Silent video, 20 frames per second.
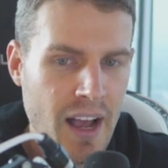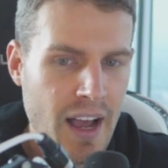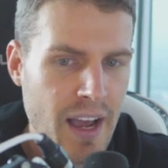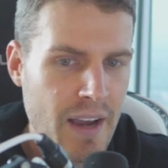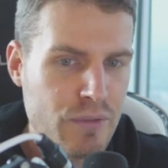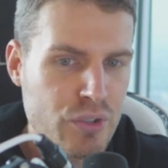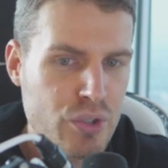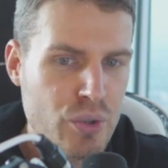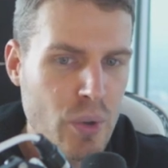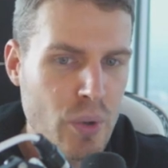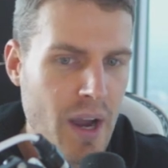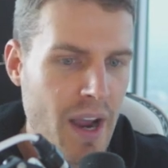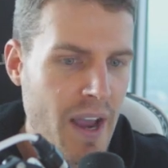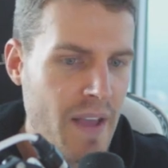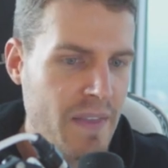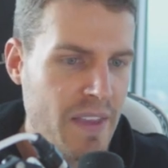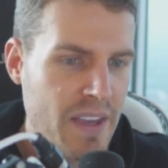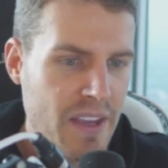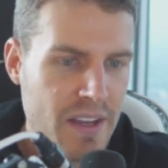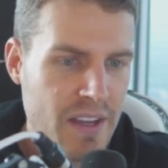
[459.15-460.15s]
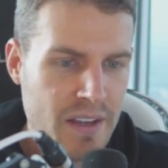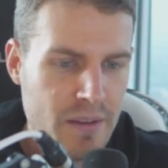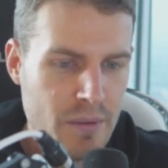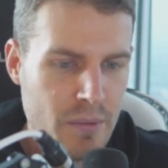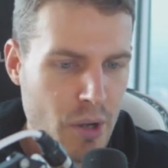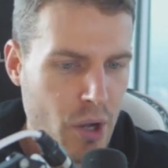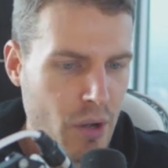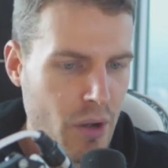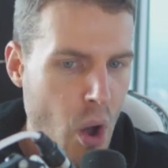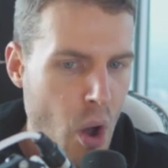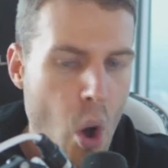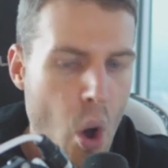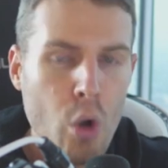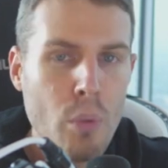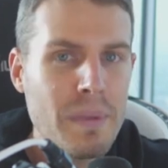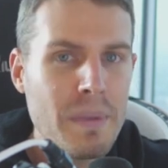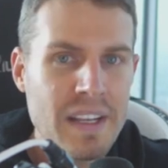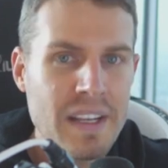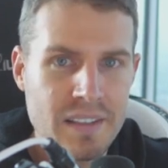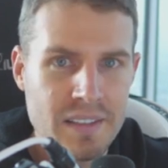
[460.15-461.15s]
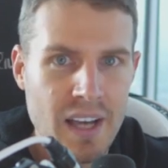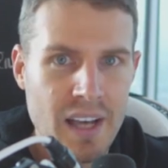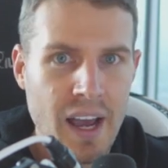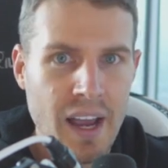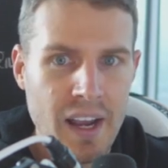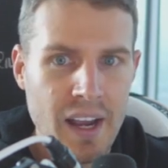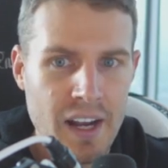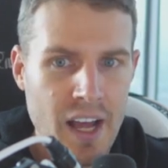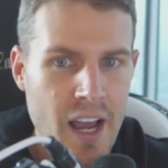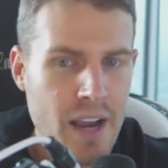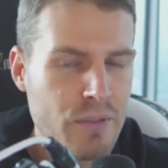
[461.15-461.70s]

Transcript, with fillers: I've tried the uh, all meat diet.